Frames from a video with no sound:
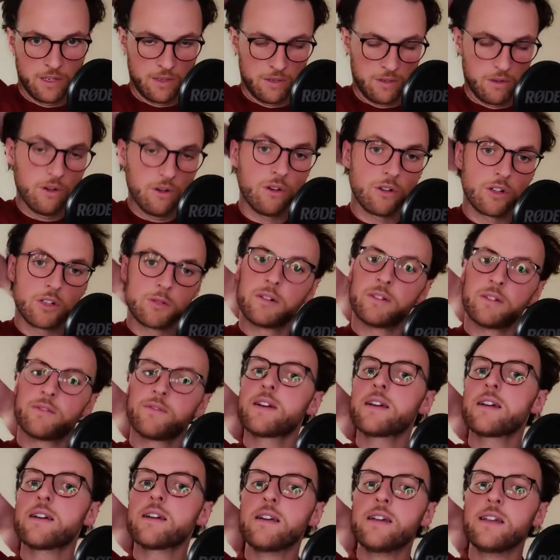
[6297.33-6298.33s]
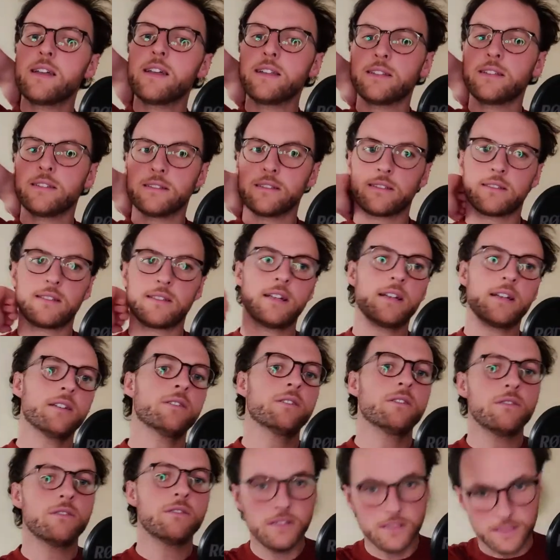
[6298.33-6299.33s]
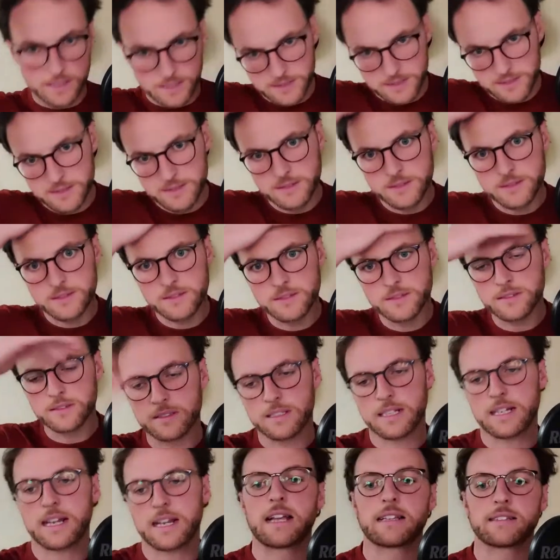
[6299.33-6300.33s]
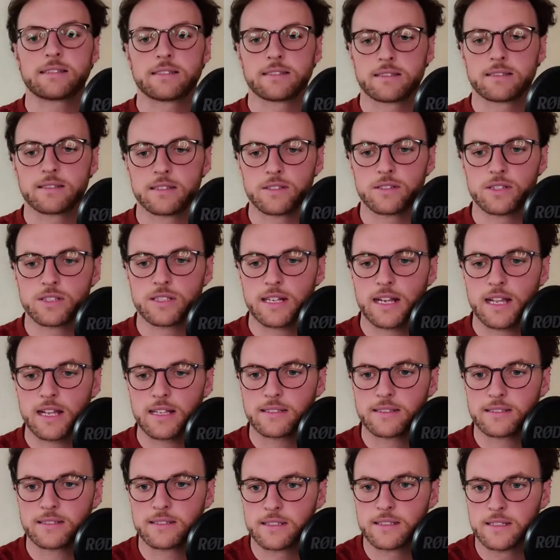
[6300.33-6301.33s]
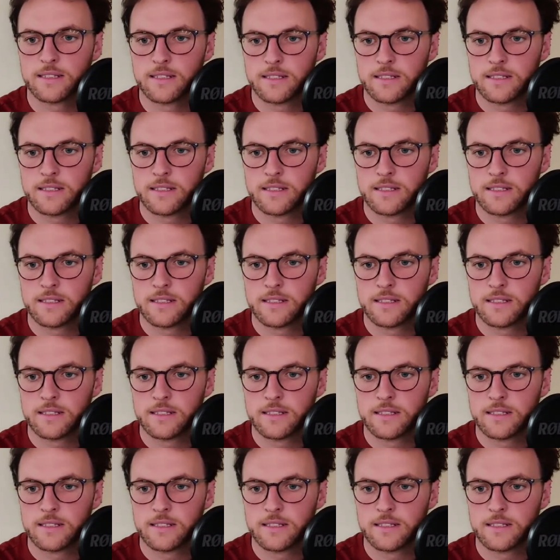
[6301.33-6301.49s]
Oh, come on, and so Linn. Class. They're just class.